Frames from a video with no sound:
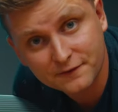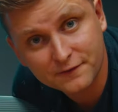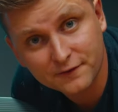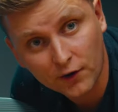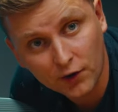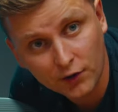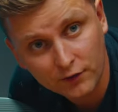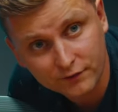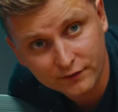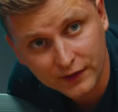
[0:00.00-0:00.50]

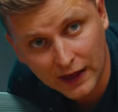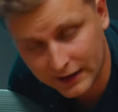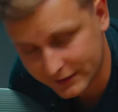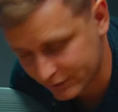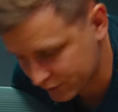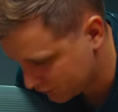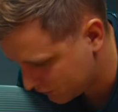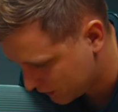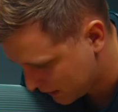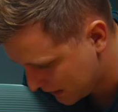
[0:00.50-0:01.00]
front of
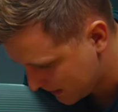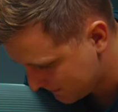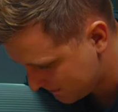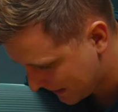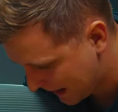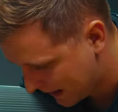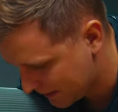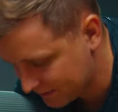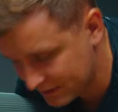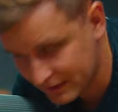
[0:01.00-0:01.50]
that, um,
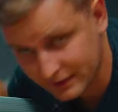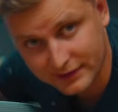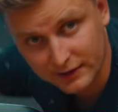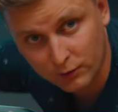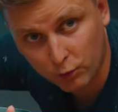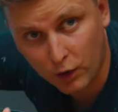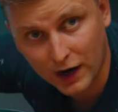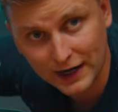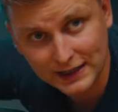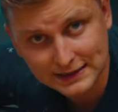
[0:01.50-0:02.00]
and
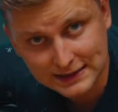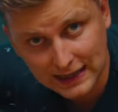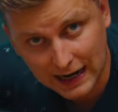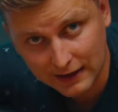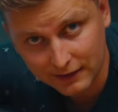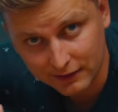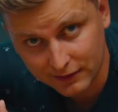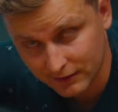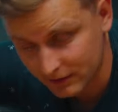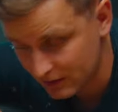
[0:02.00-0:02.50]
the white
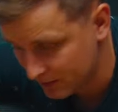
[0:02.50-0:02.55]
and the,